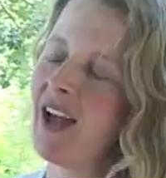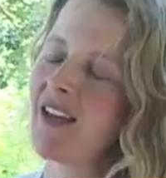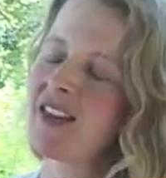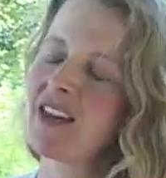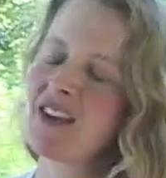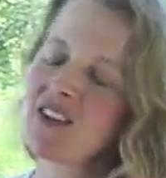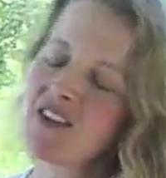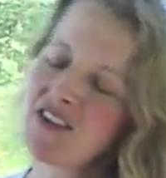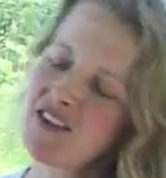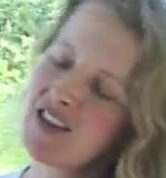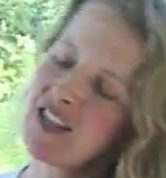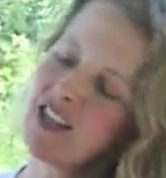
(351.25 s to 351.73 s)
The
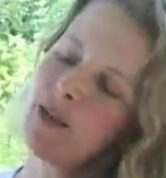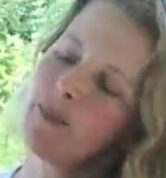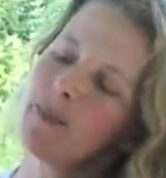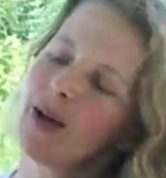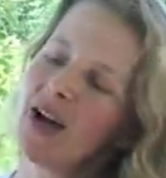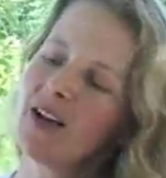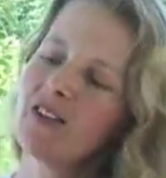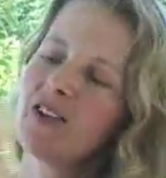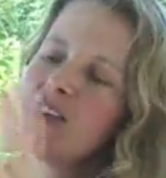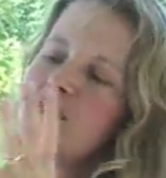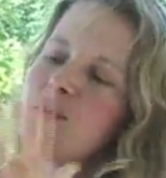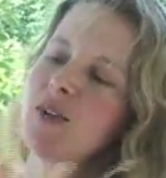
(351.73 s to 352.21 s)
other thing
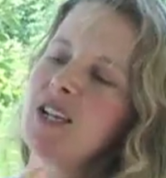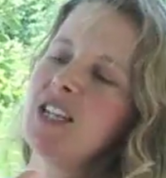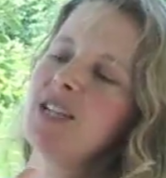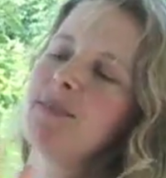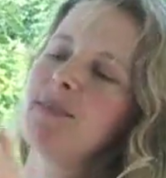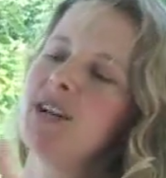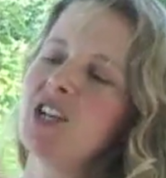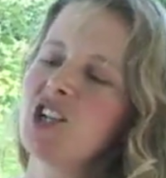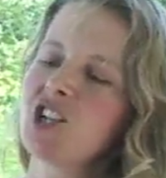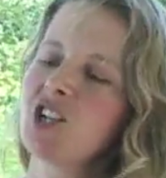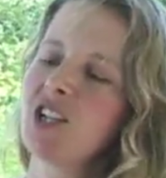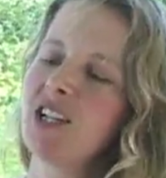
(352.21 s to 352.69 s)
about the
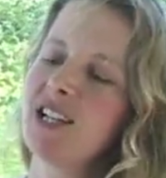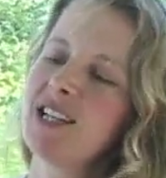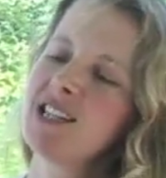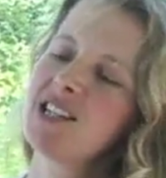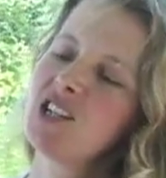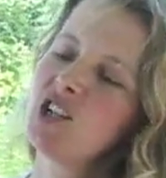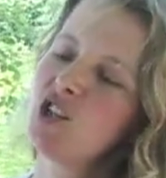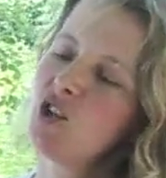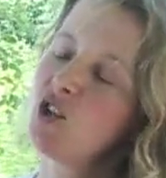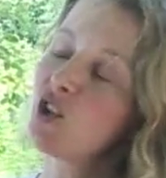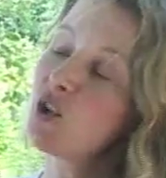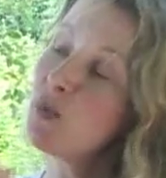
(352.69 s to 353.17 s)
three-dimensional is
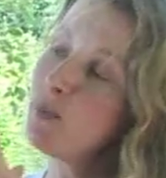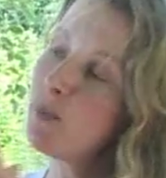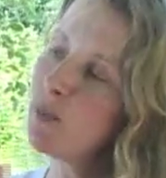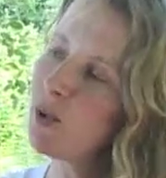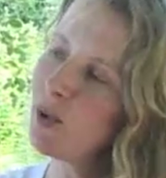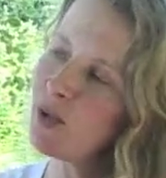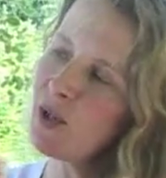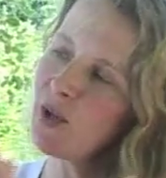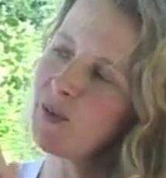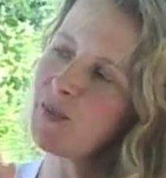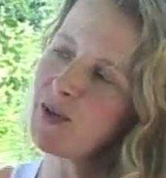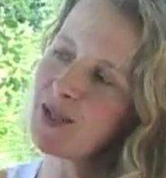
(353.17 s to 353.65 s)
that you can
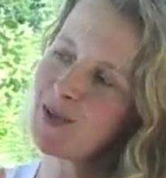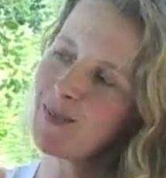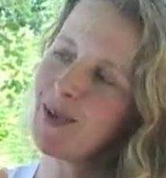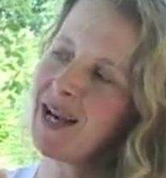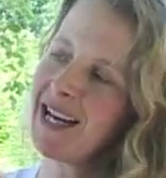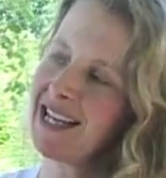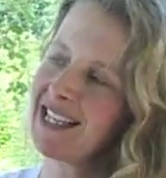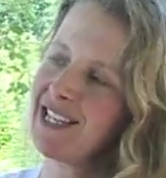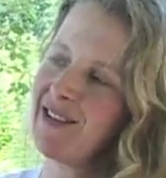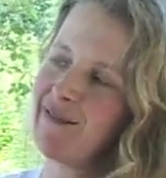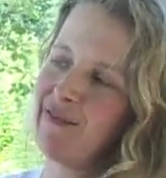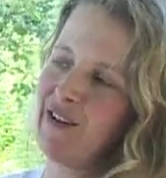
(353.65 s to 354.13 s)
pull the
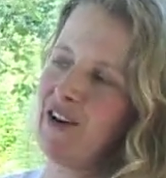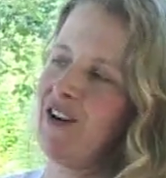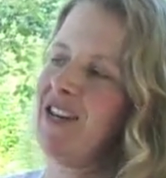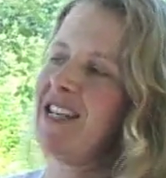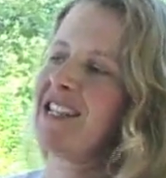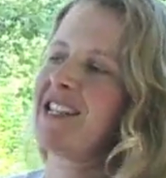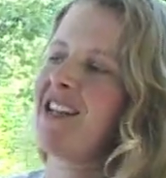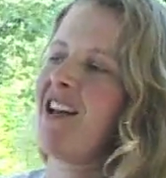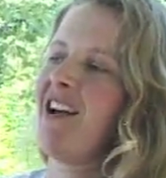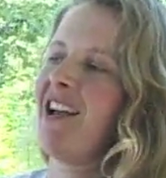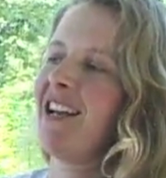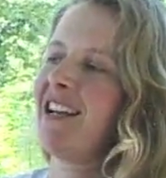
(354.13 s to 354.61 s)
perspective very
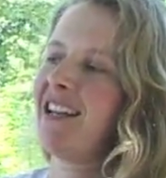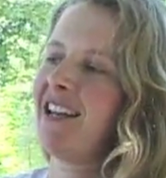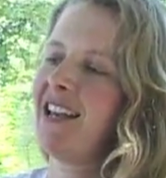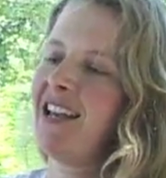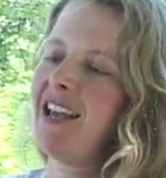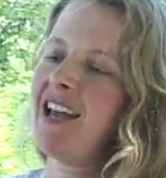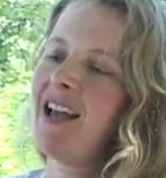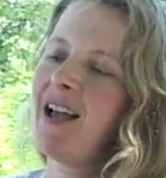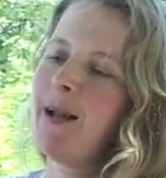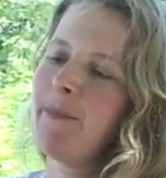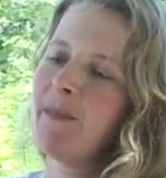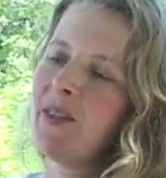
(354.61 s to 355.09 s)

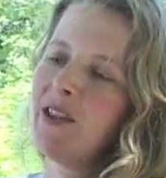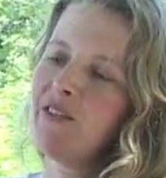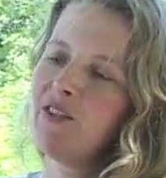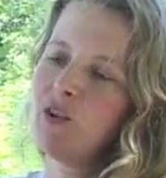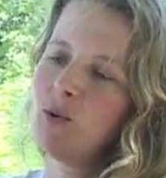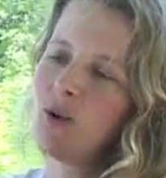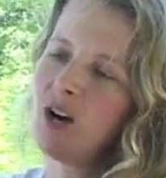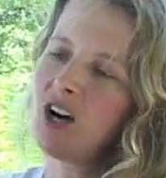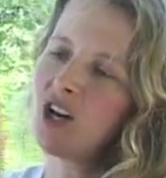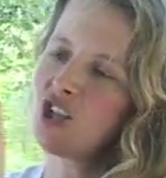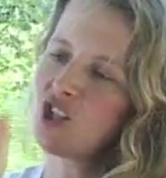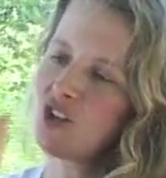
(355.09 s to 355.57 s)
slightly. If
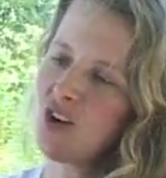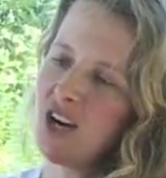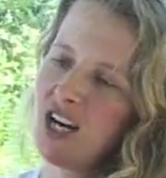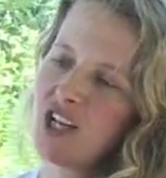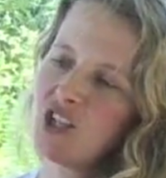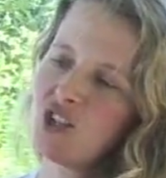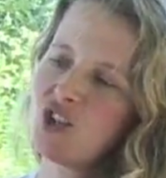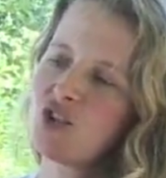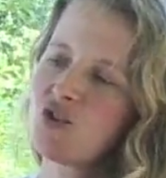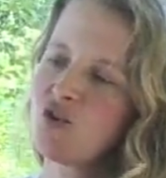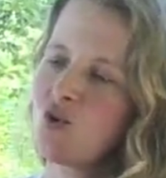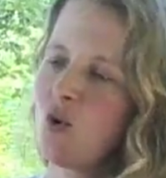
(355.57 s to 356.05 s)
you are
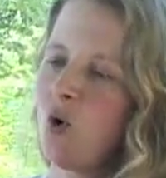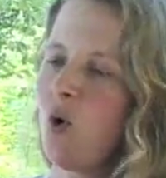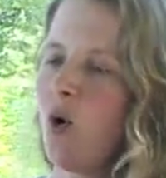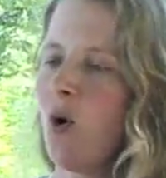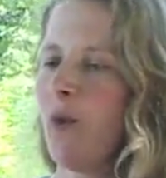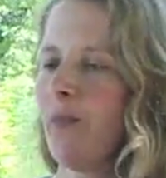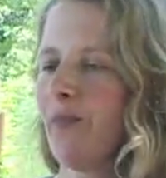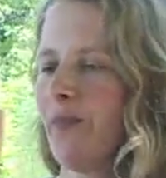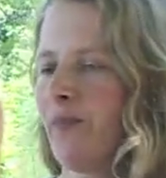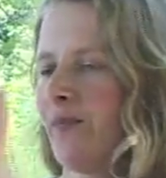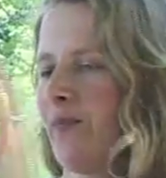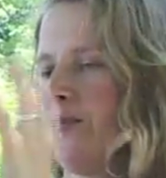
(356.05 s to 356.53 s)
trying to
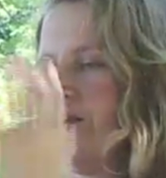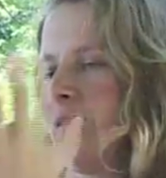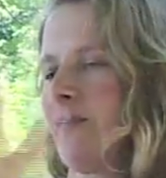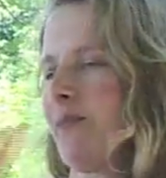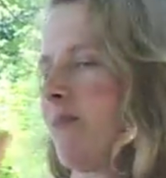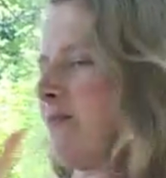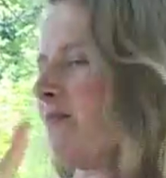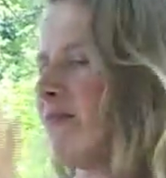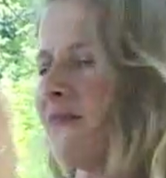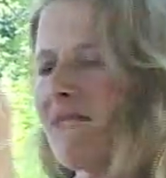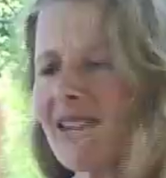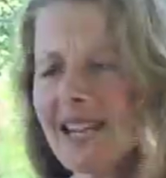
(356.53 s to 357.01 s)
draw,
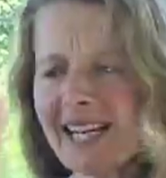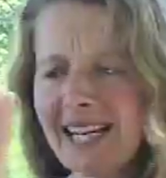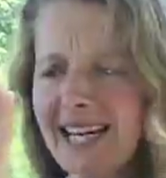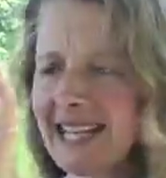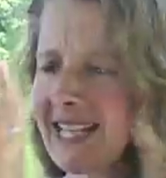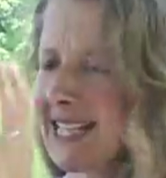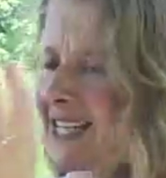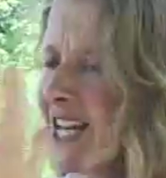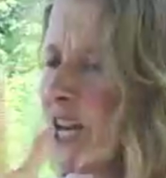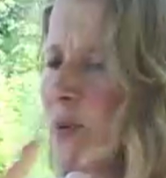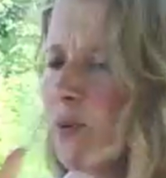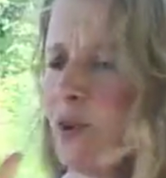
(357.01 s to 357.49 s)

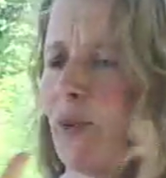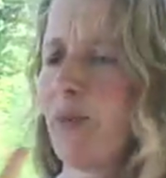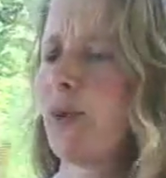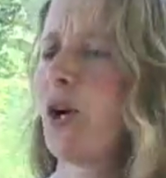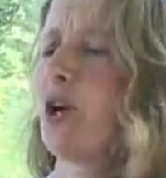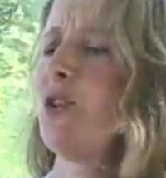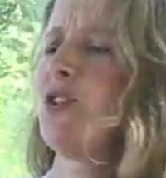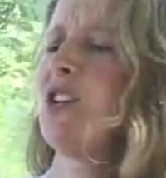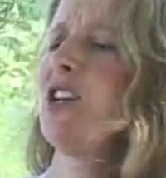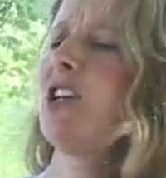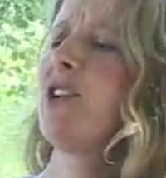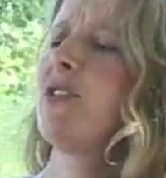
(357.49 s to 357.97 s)
let's stay with the
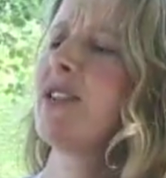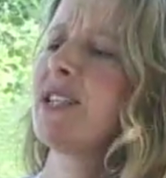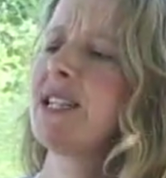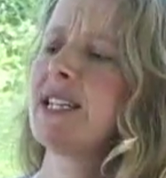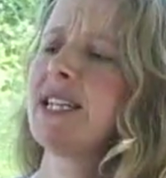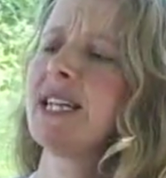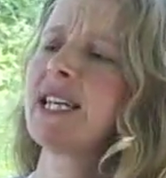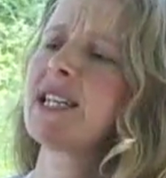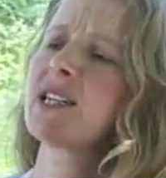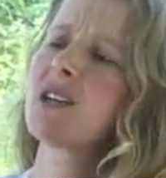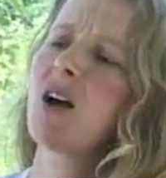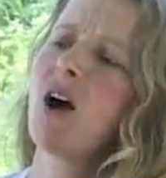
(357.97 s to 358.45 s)
protea as
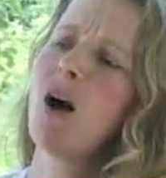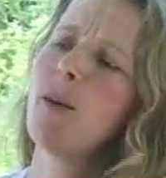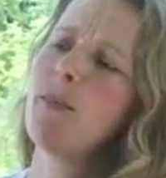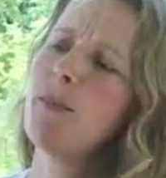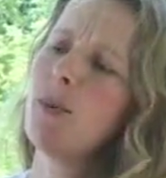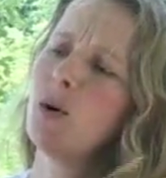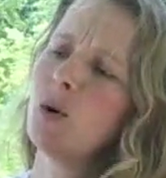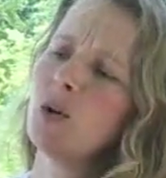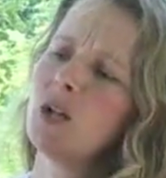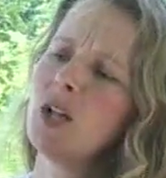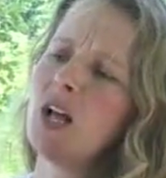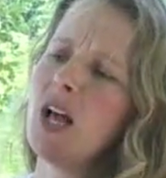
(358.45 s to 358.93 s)
an
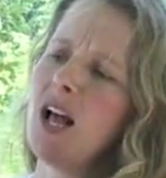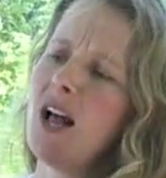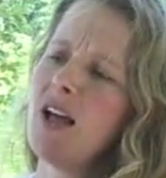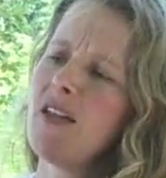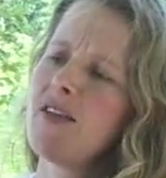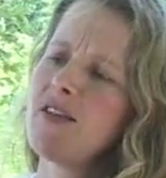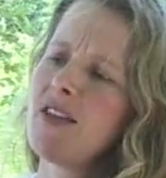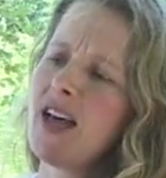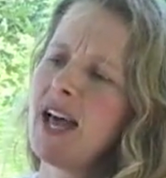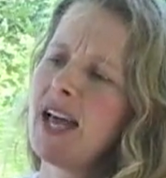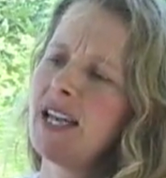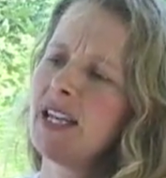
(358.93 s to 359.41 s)
example,
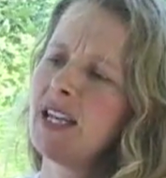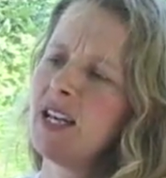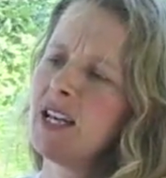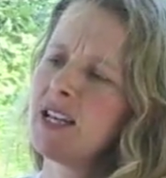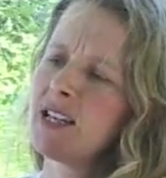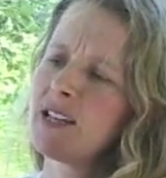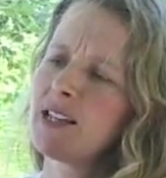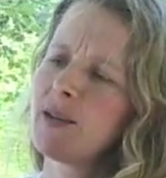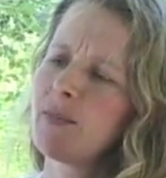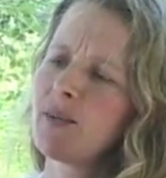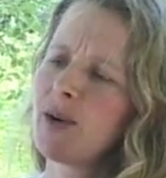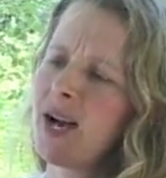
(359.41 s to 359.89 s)
then
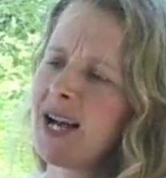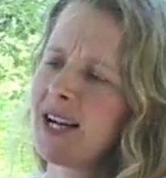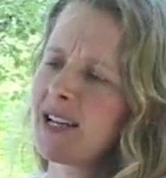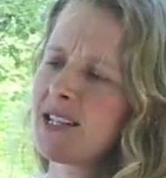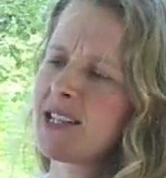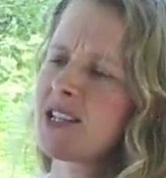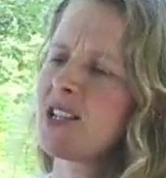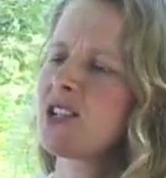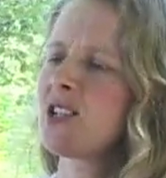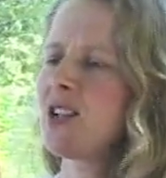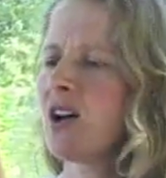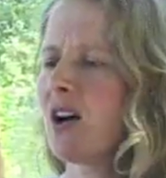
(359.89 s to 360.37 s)
the
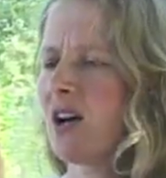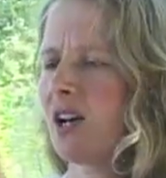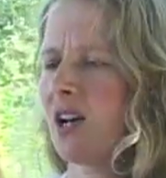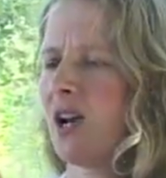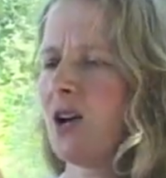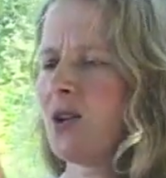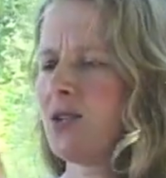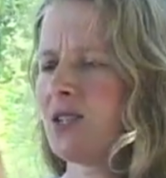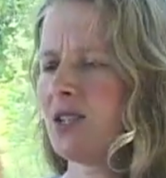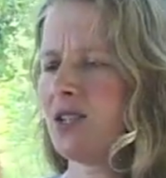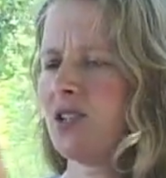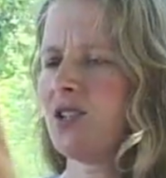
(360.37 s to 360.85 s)
bracts that are
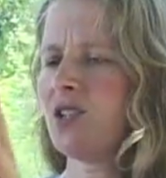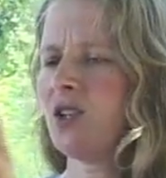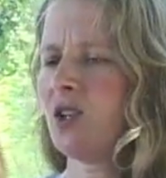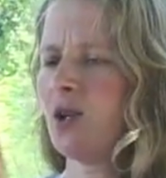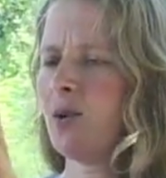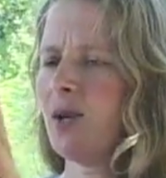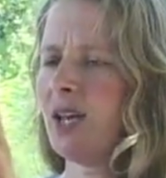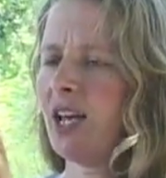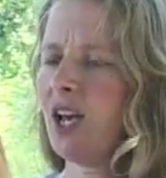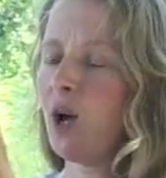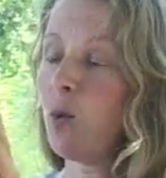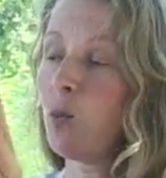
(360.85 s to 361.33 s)
closest to
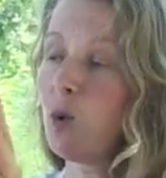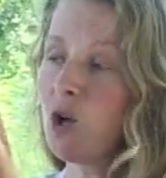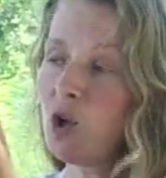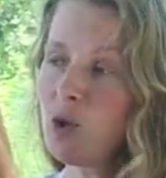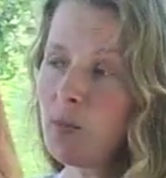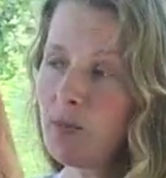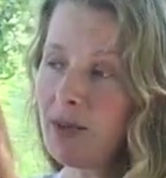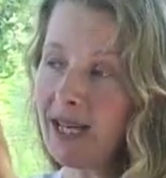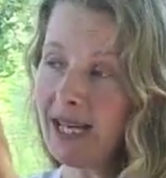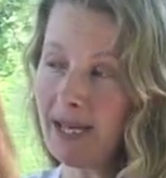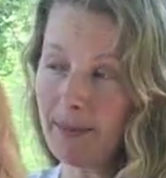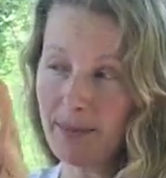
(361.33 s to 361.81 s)
you here
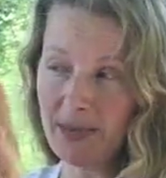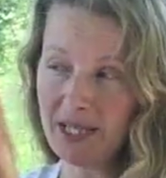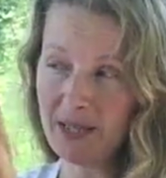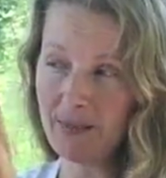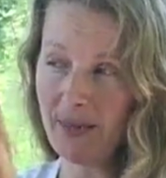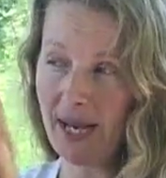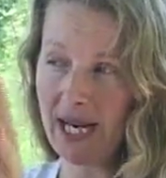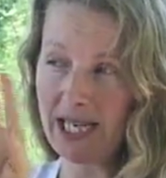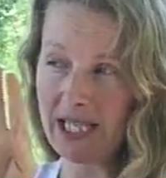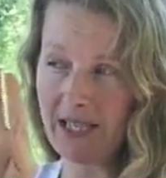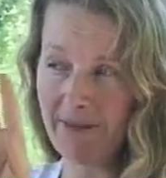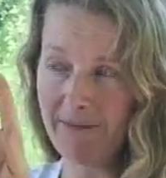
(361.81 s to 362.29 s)
will be in
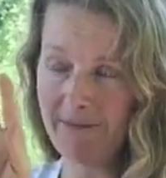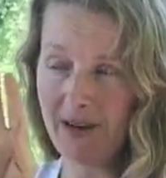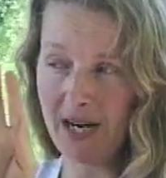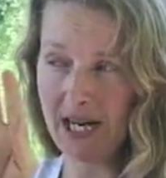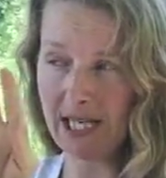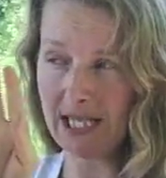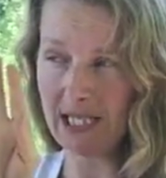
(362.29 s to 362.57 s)
perspective very